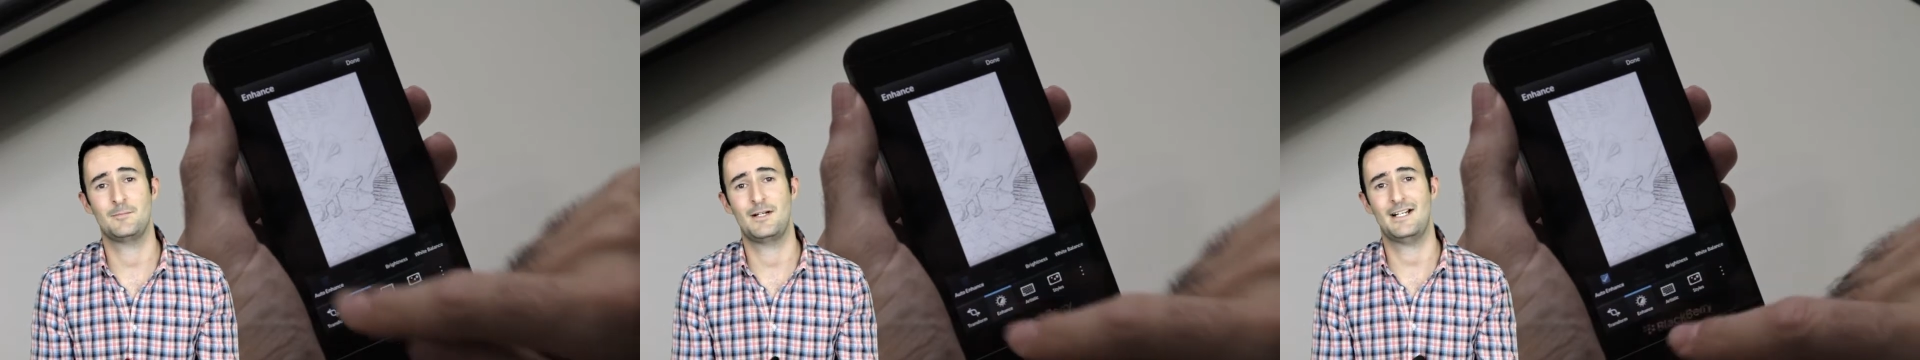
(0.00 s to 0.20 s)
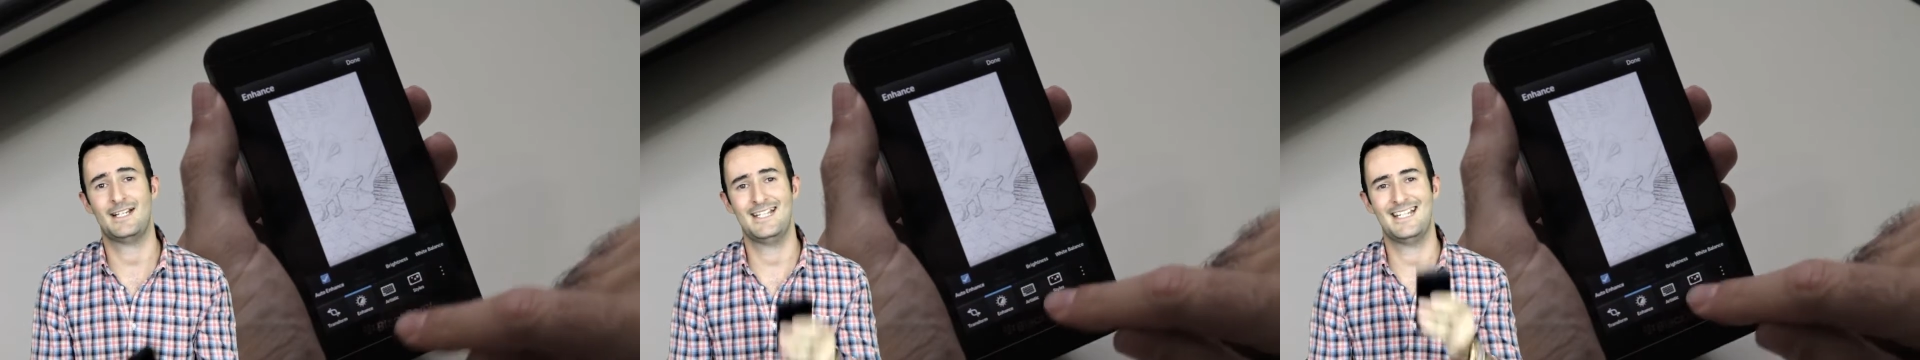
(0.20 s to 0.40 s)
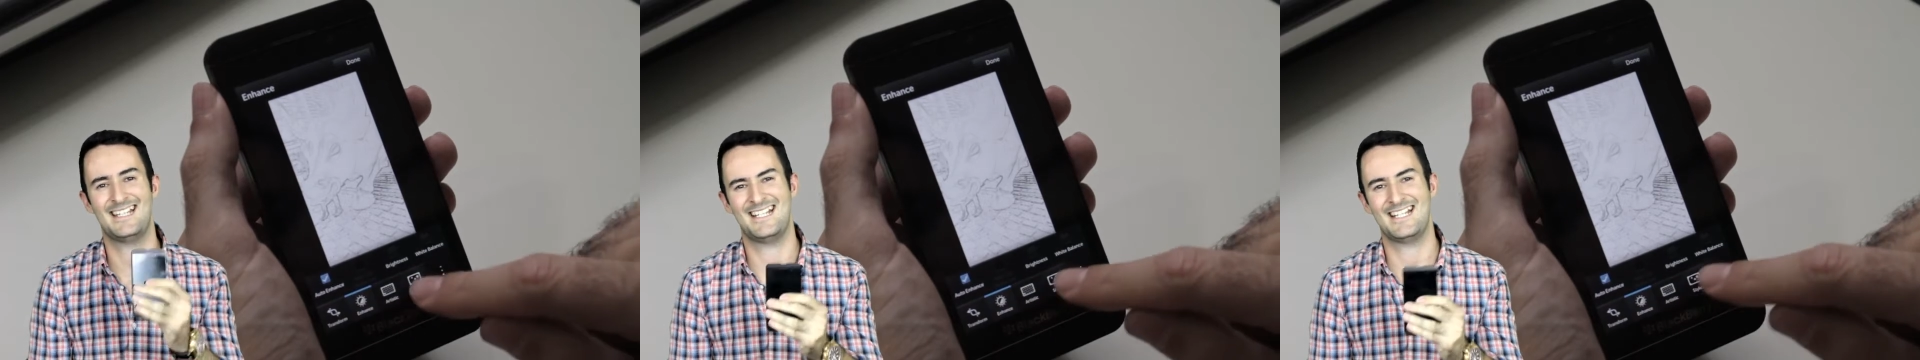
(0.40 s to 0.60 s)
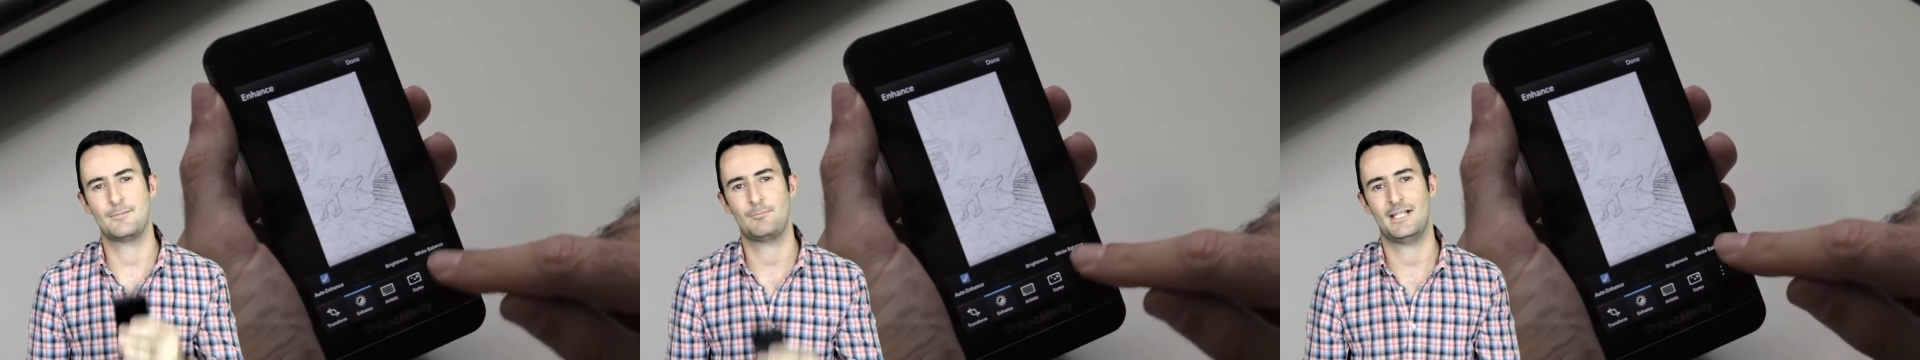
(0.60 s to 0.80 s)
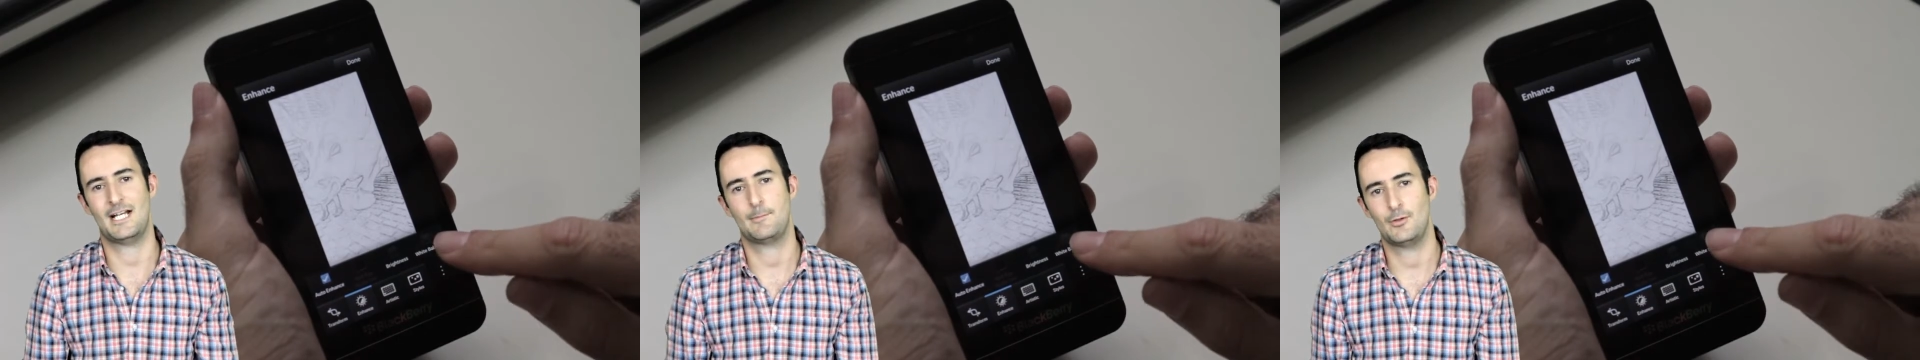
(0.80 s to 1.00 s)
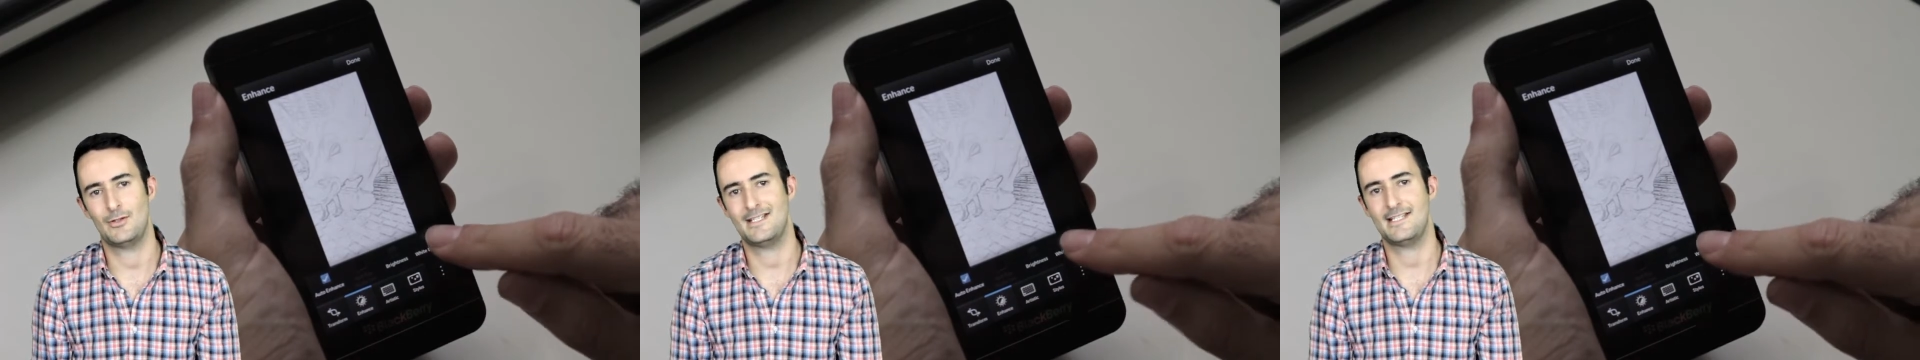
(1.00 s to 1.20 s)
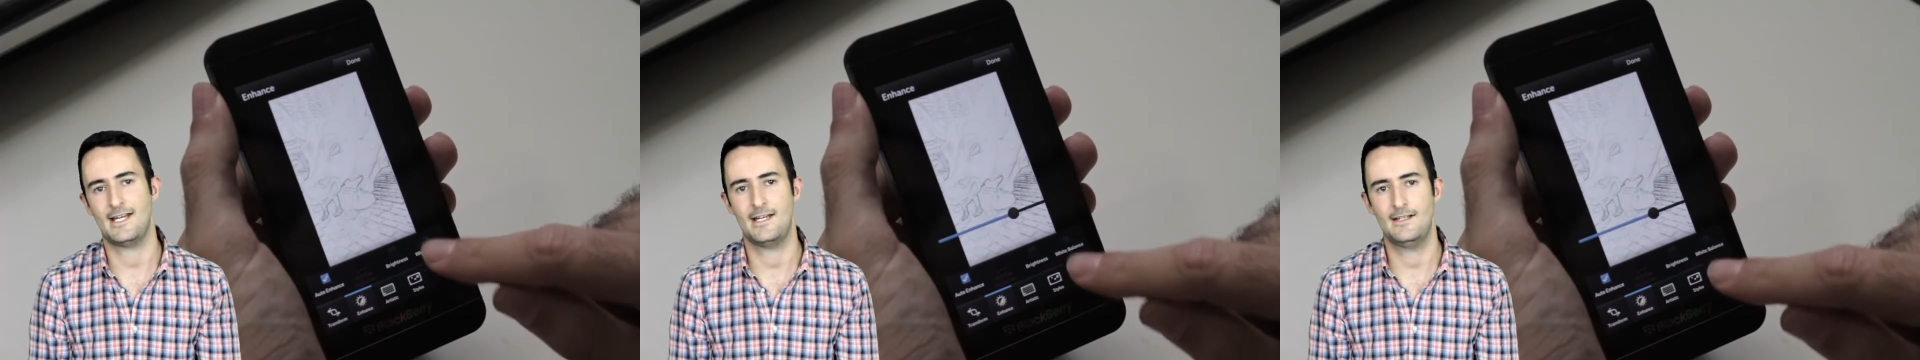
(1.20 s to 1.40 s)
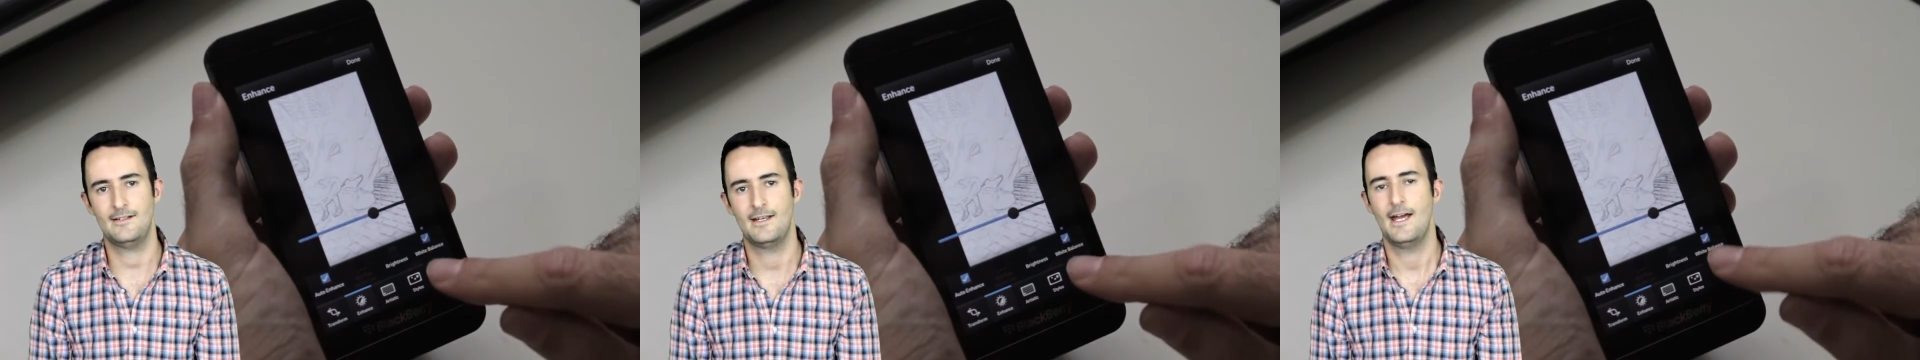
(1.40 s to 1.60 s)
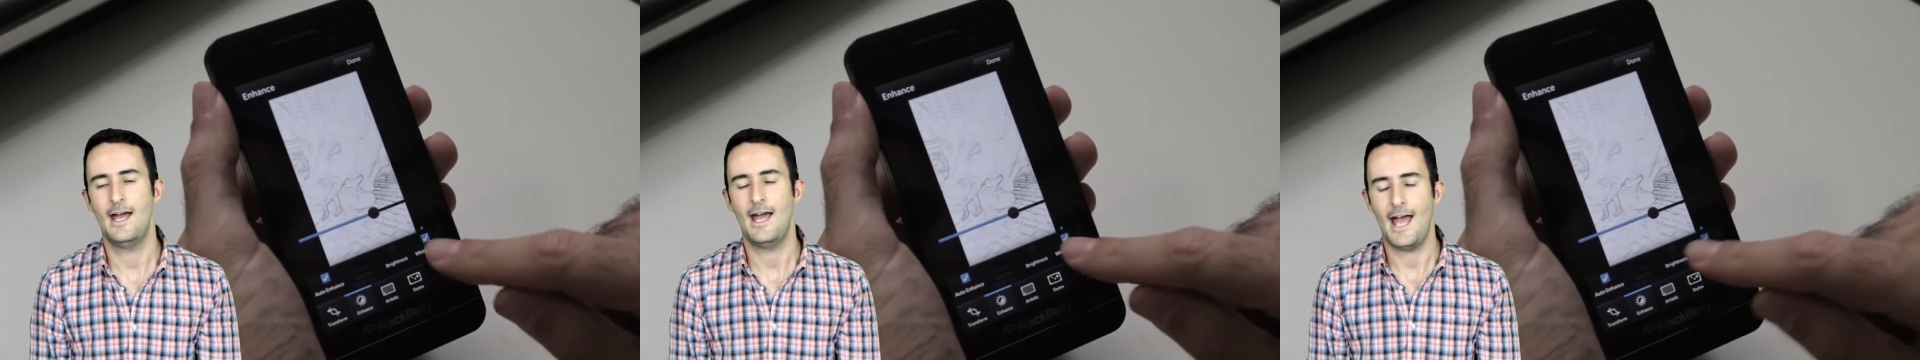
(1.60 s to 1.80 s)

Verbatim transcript: market, and that's BlackBerry 10.